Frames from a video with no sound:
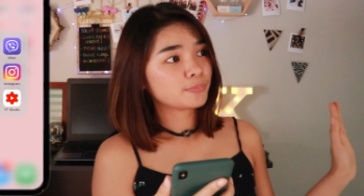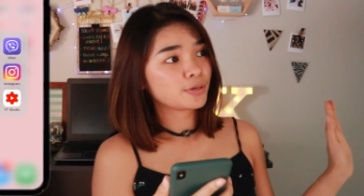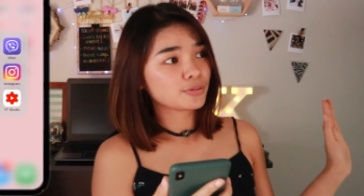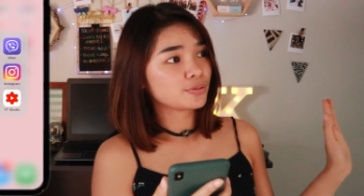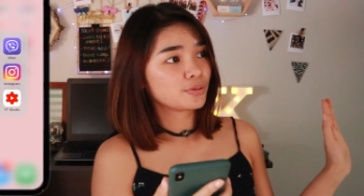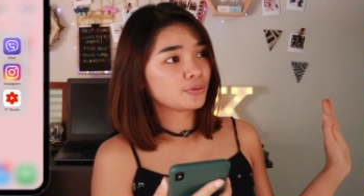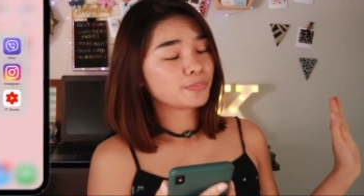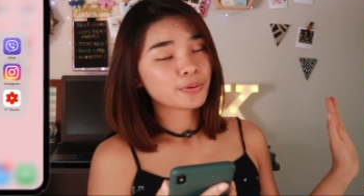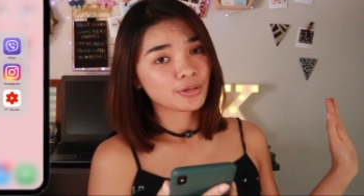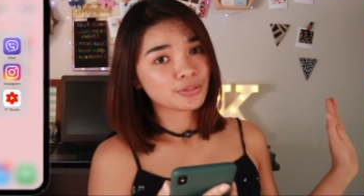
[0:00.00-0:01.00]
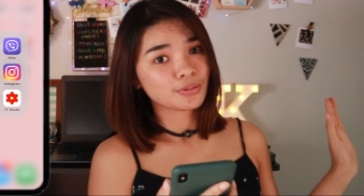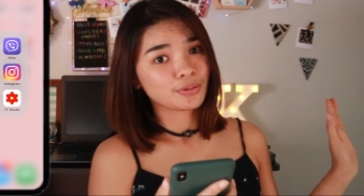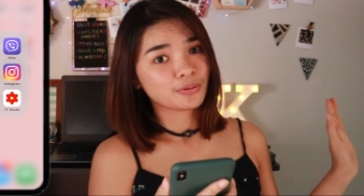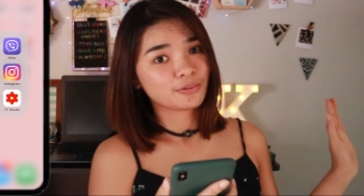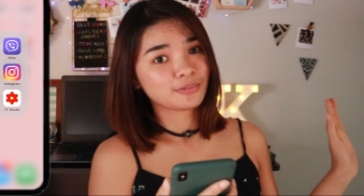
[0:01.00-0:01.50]
personal,
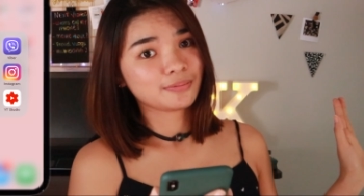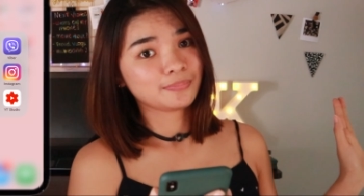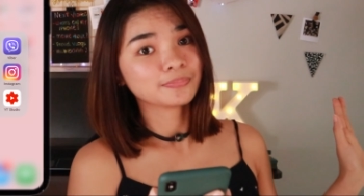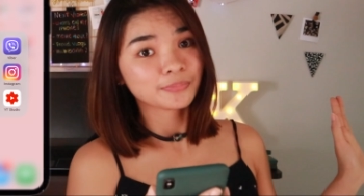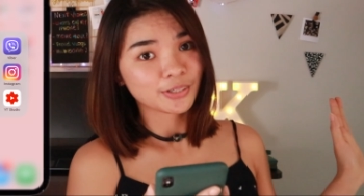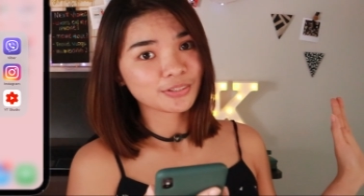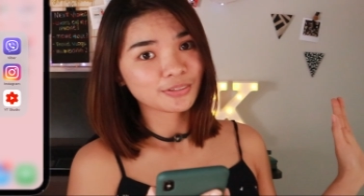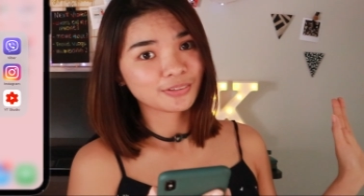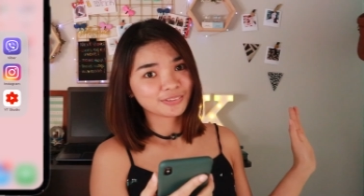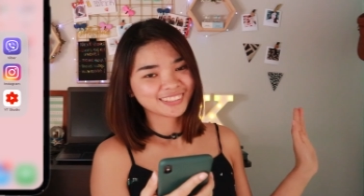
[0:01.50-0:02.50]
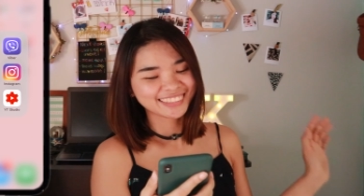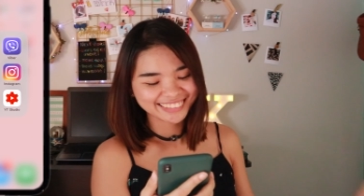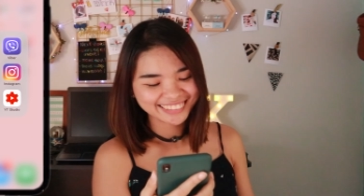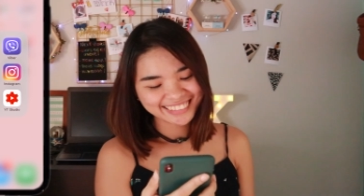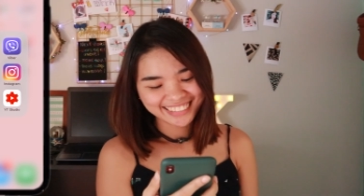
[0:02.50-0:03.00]
personal, personal.
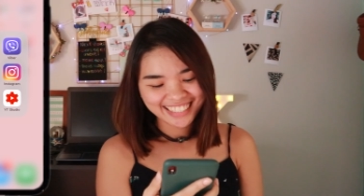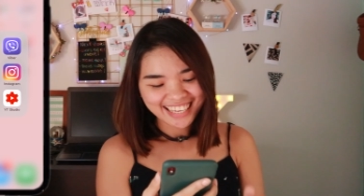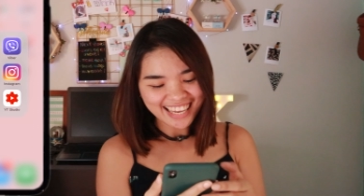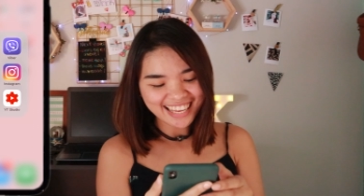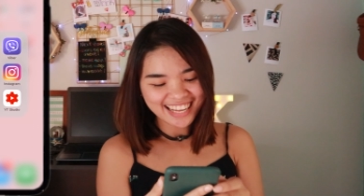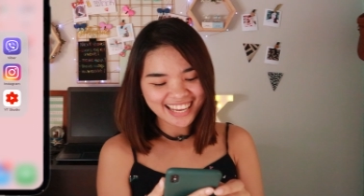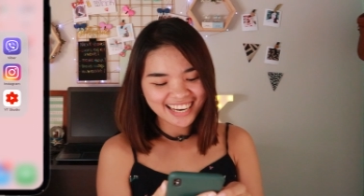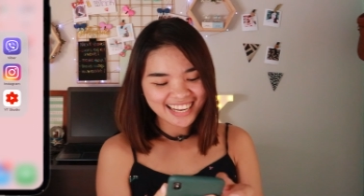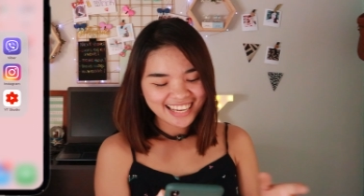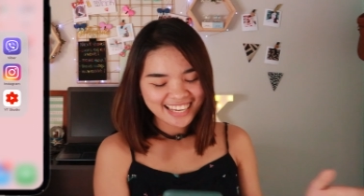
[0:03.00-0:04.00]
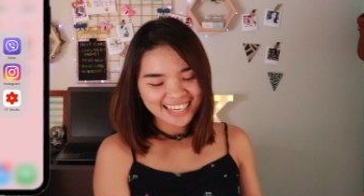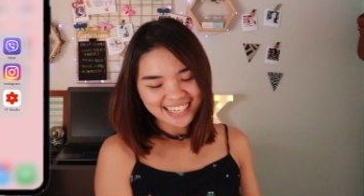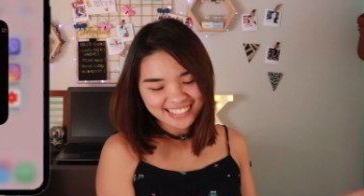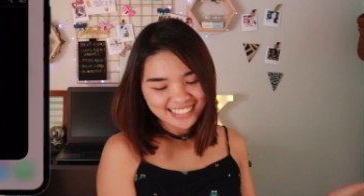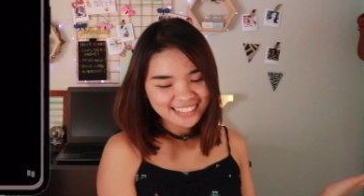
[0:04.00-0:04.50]
And then
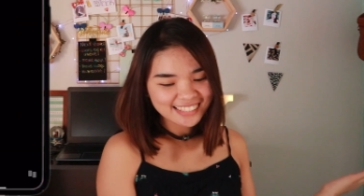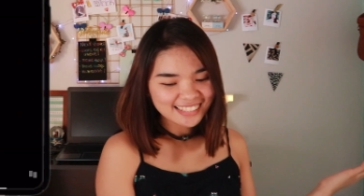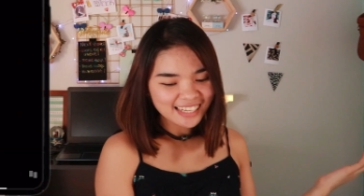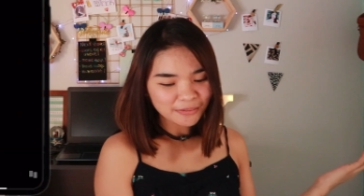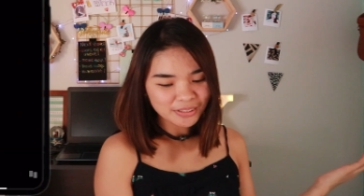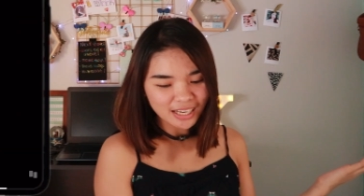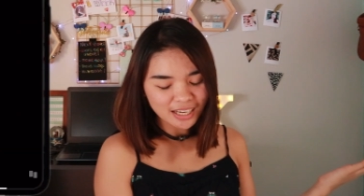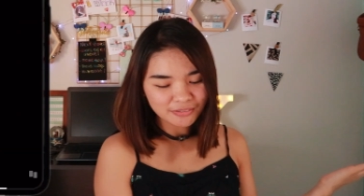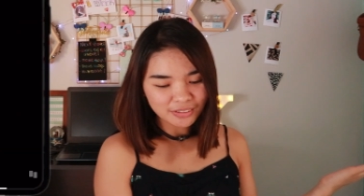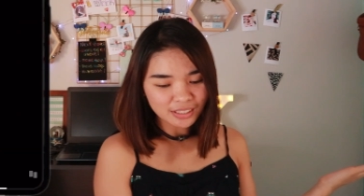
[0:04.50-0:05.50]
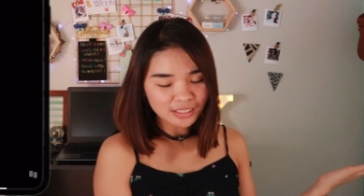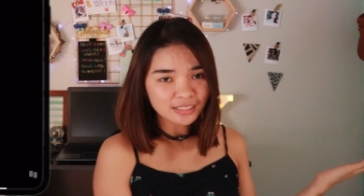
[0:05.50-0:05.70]
next is a Snapchat, if you